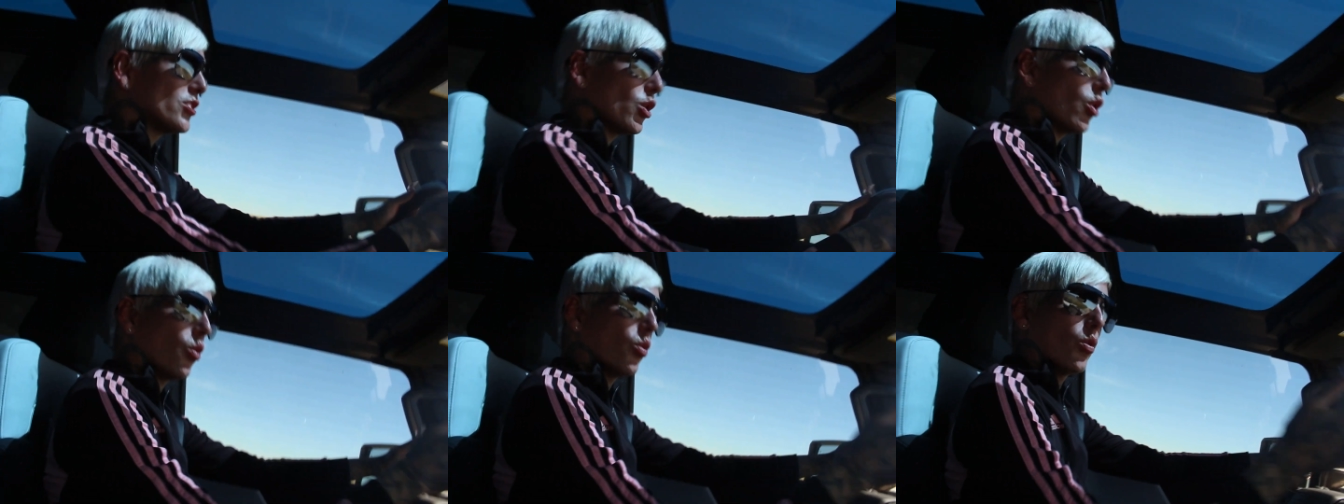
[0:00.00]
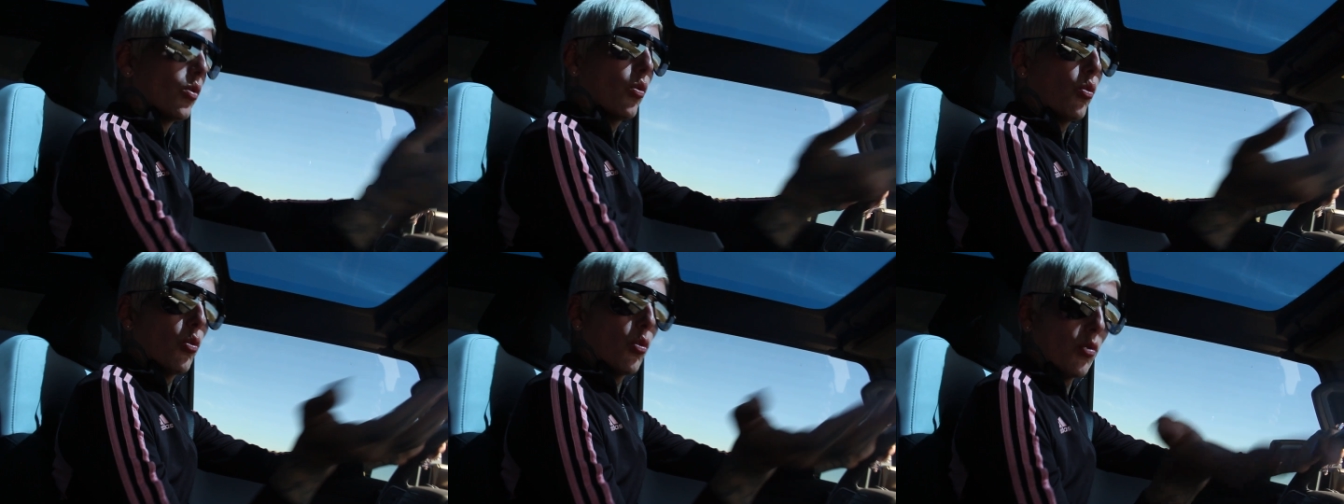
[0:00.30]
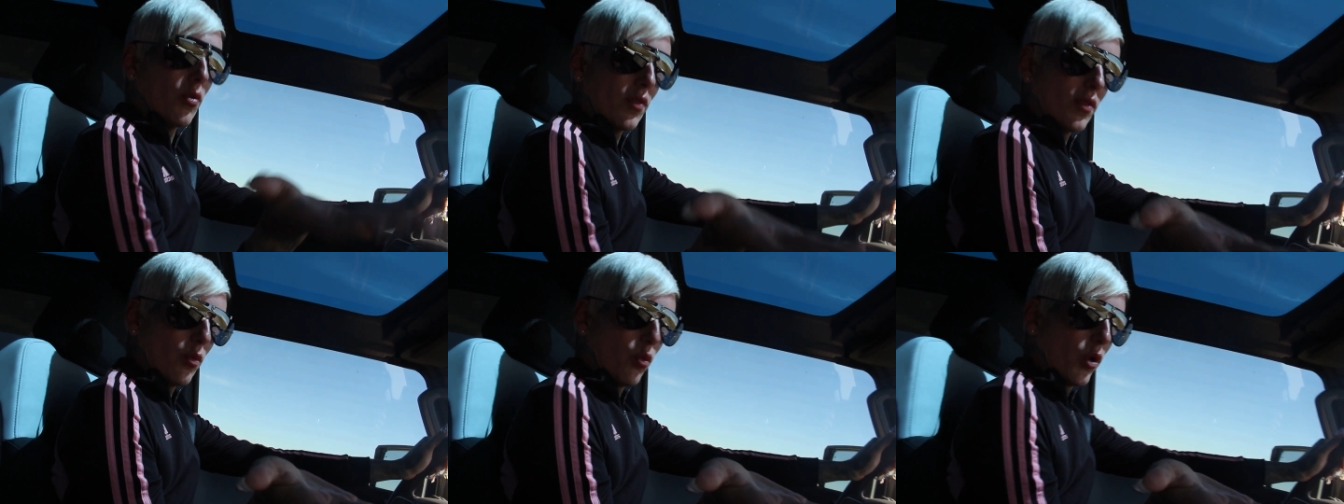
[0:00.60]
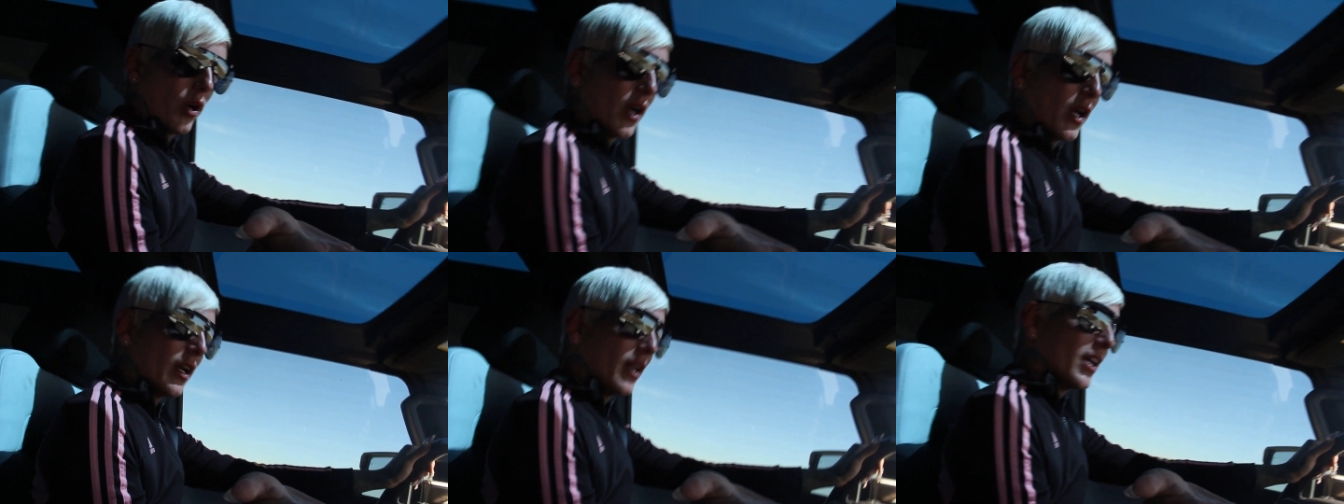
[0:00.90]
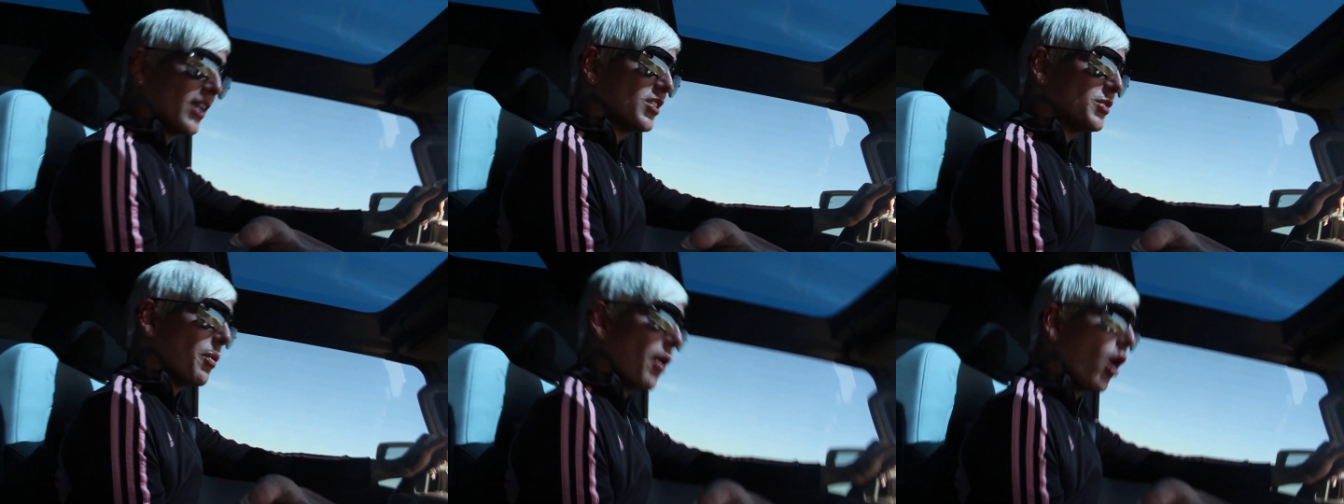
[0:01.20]
So we're gonna,
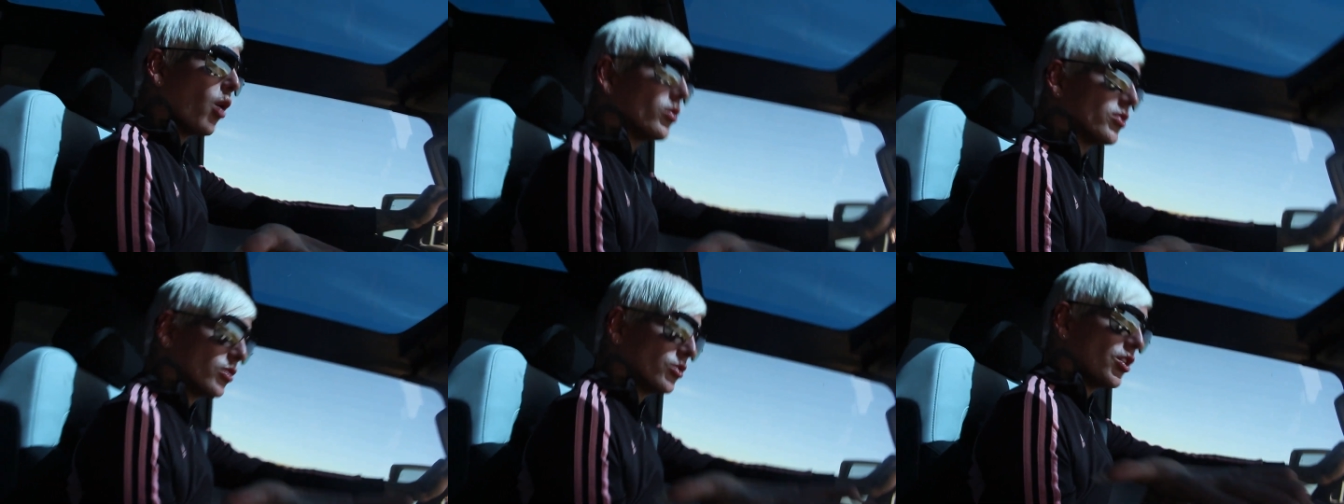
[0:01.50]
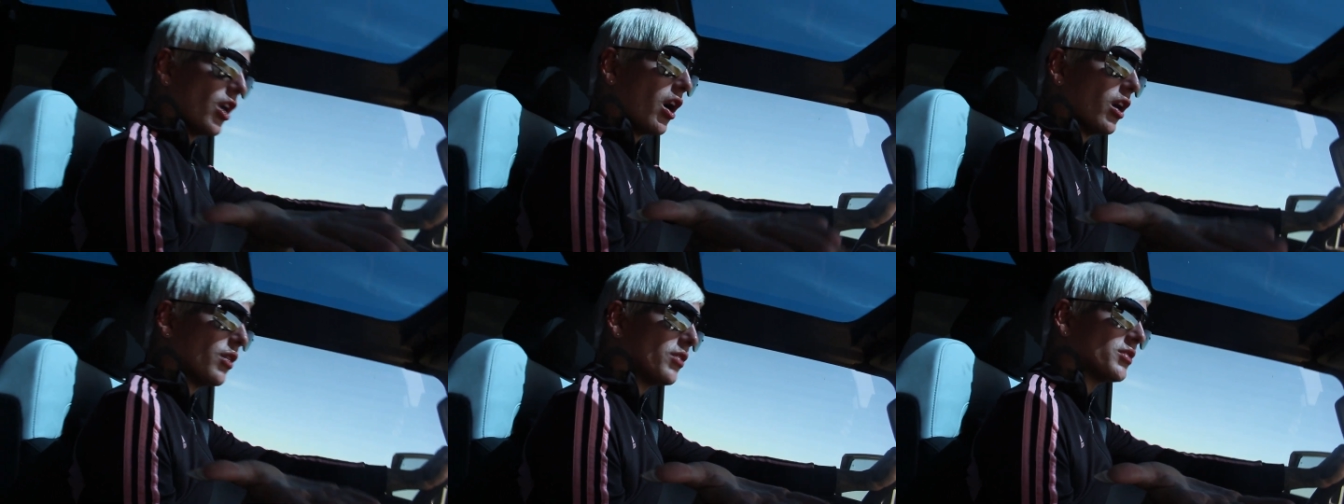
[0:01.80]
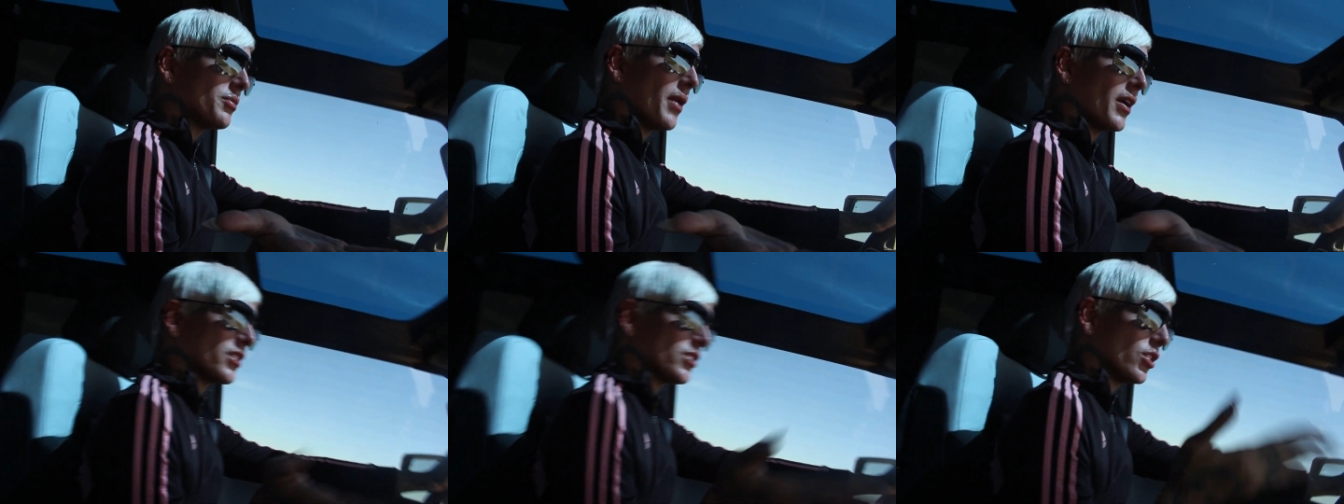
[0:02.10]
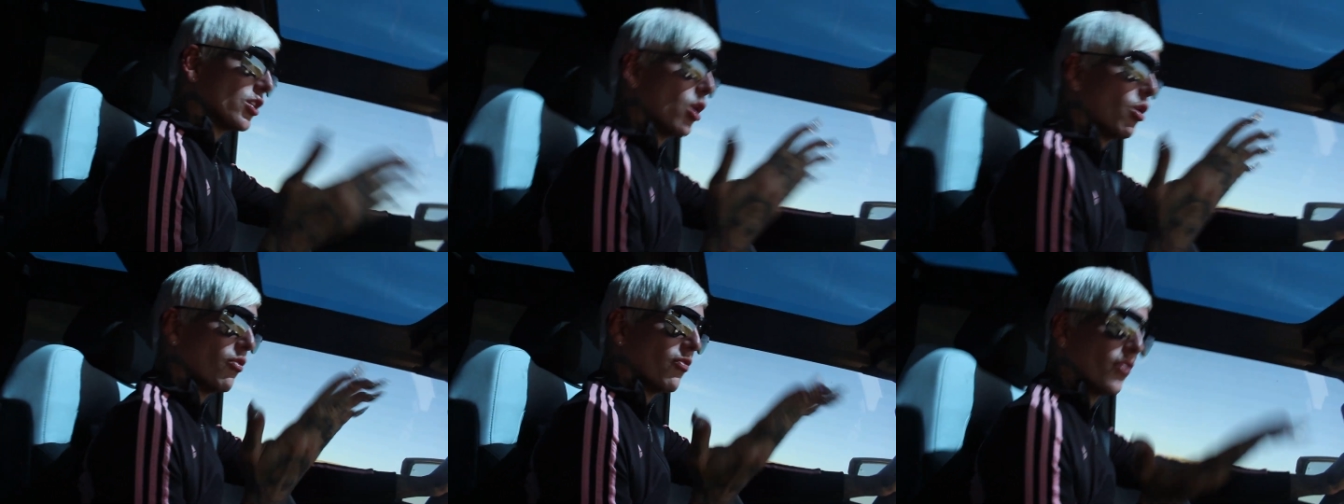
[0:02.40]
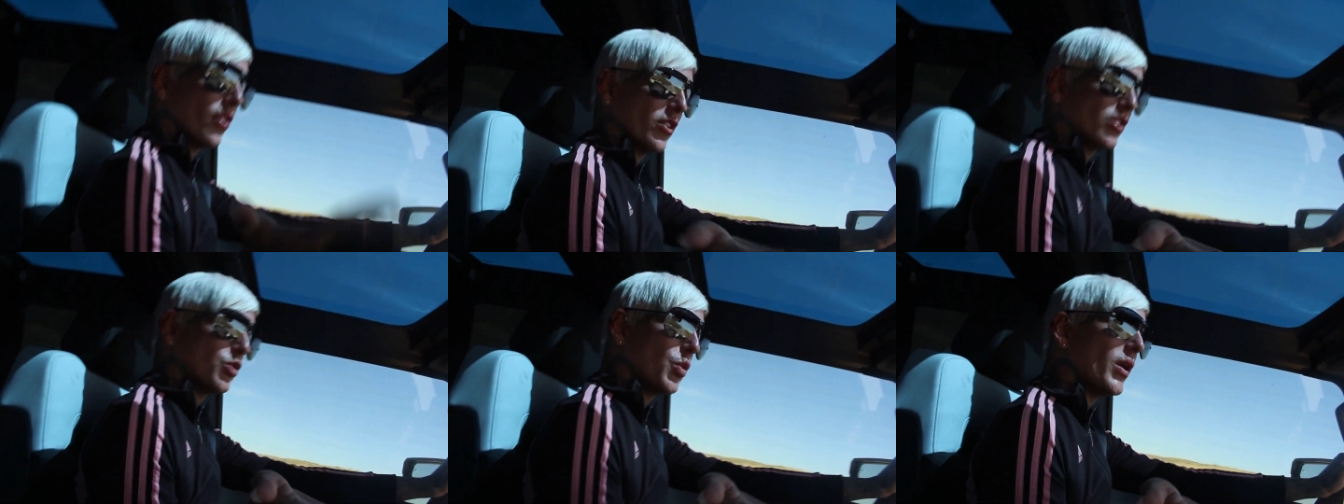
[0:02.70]
exp oh, so Tacos Mexico,
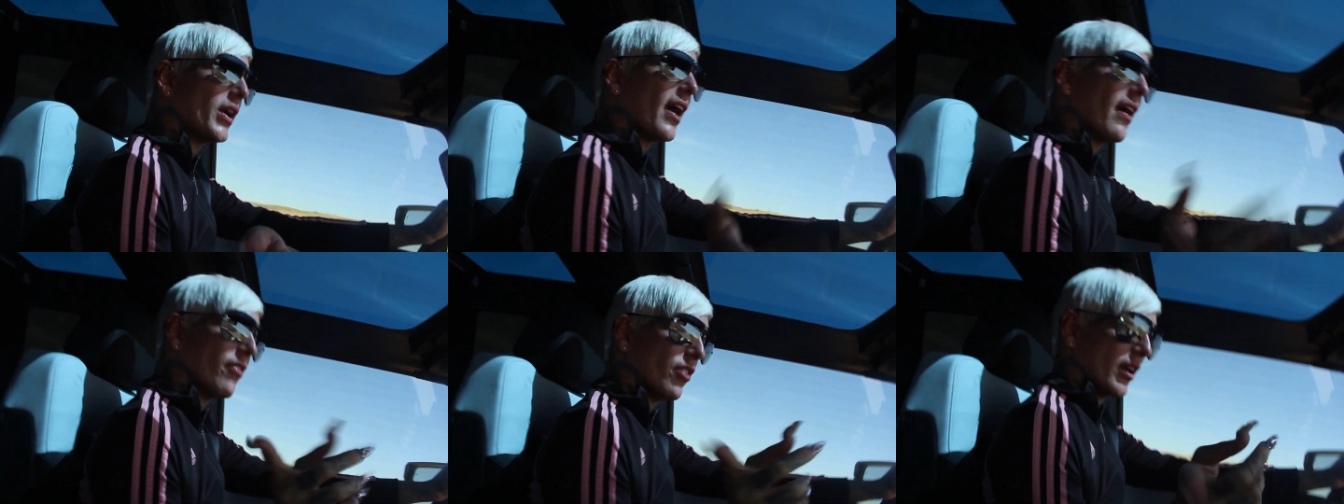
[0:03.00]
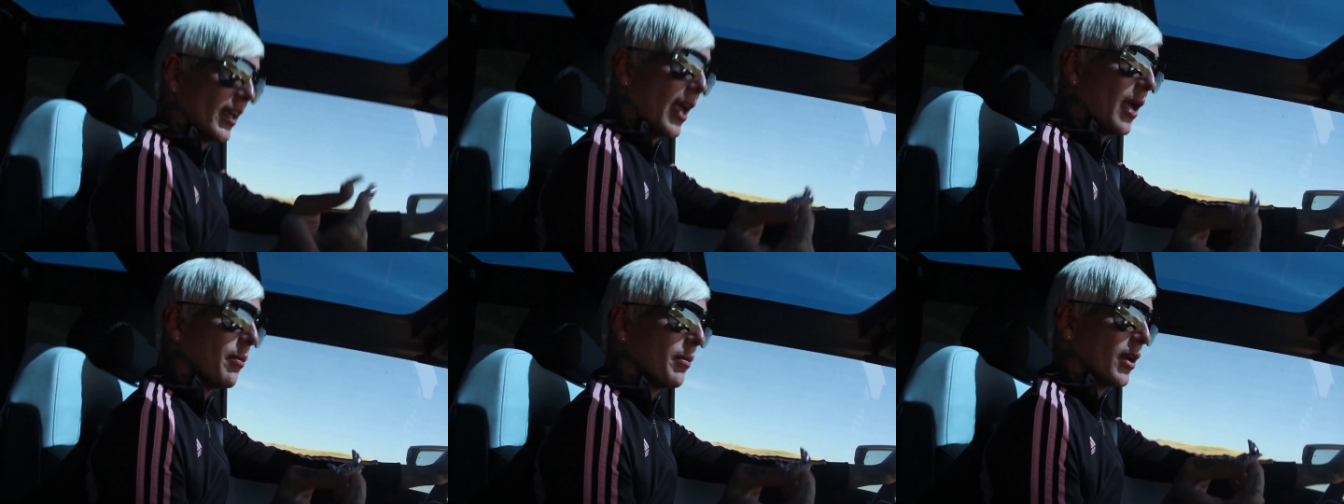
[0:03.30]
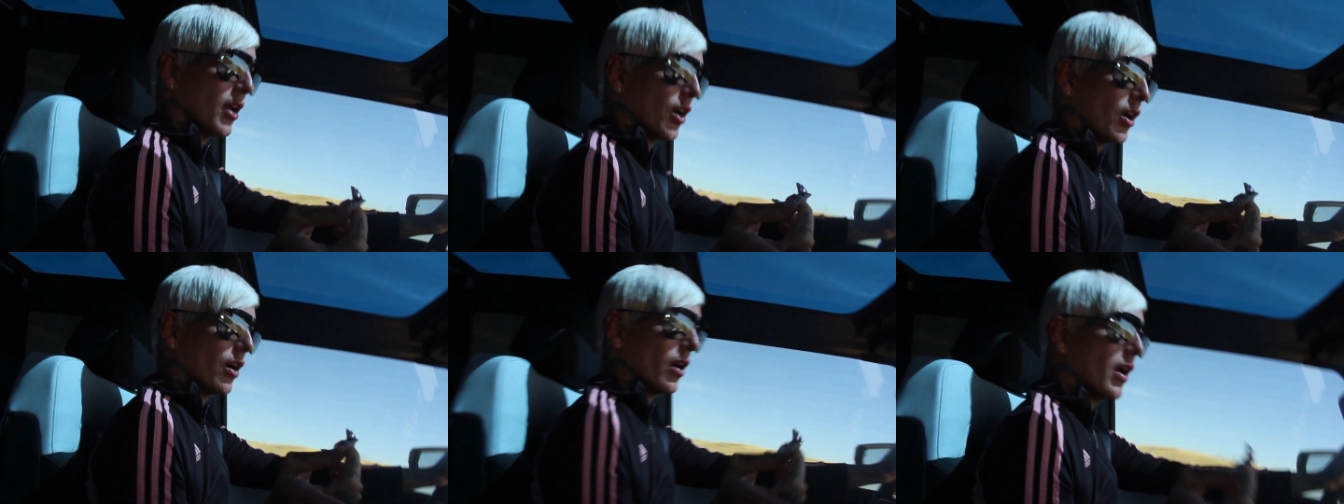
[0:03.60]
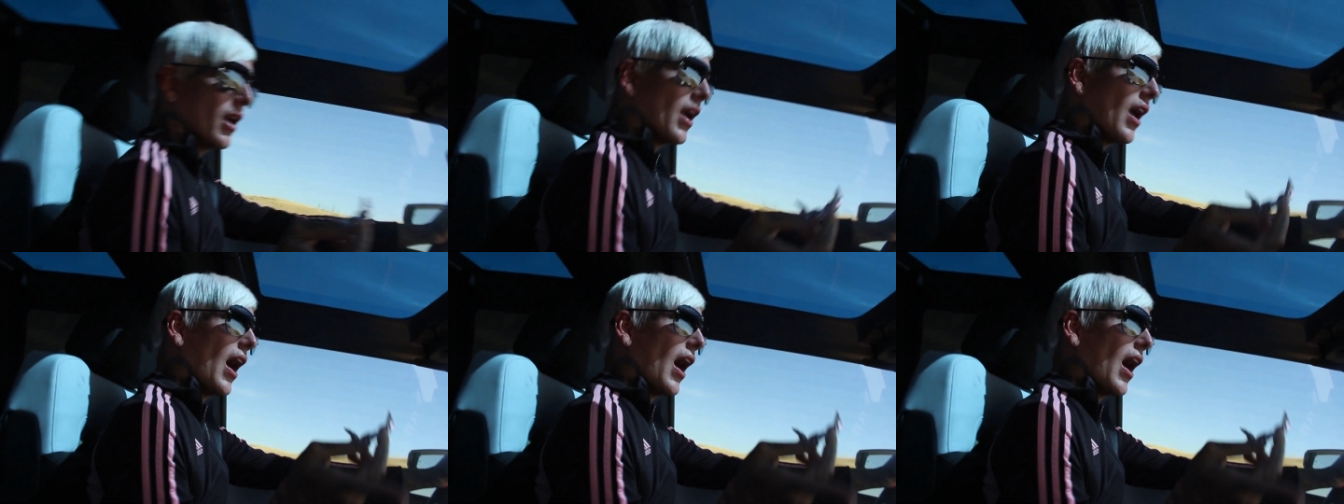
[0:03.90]
first week I ever came here,